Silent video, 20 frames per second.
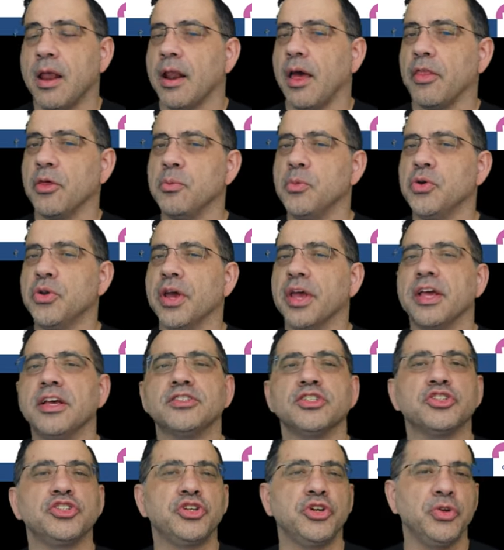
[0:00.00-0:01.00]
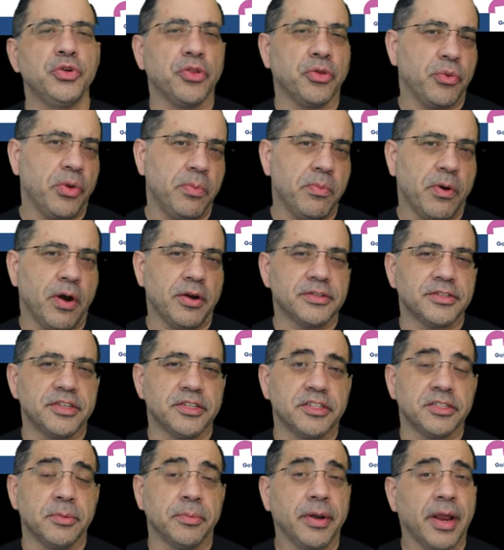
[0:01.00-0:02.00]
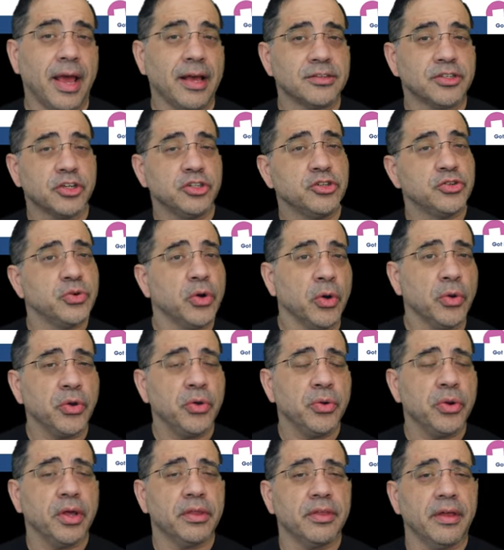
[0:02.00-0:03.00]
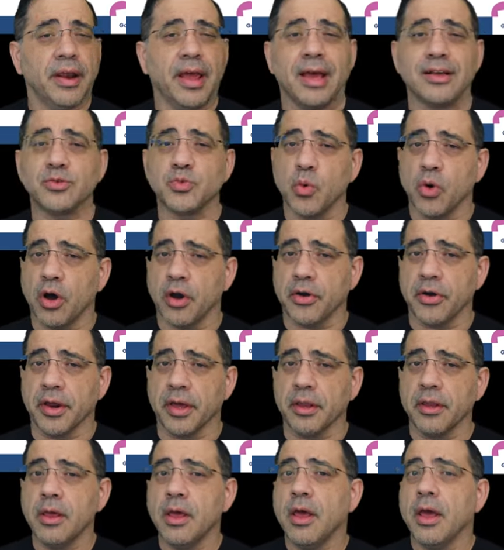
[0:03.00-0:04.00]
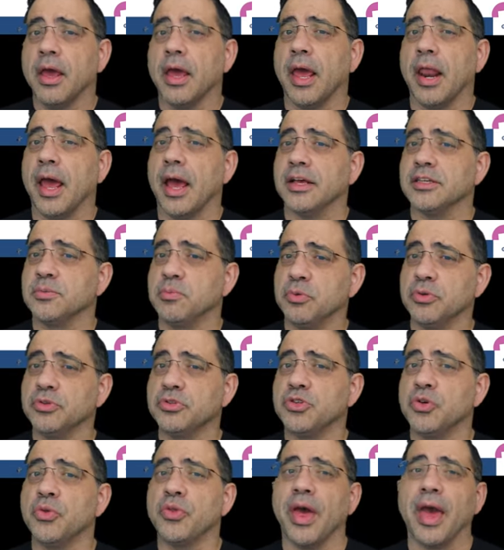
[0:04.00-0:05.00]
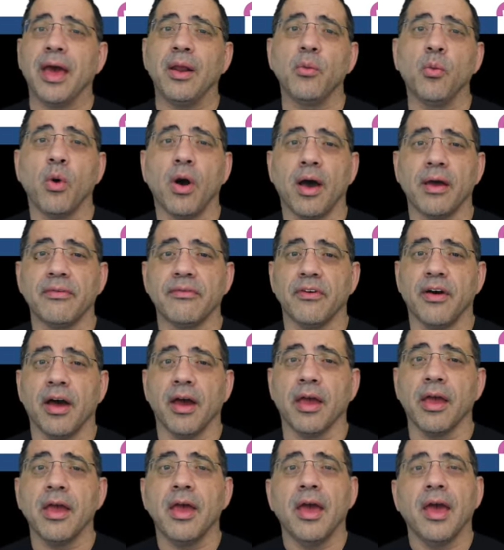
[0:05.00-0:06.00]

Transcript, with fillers: Now the Moona is a two to three part system. It has a control unit that has water in it. It has Bluetooth and Wi-Fi.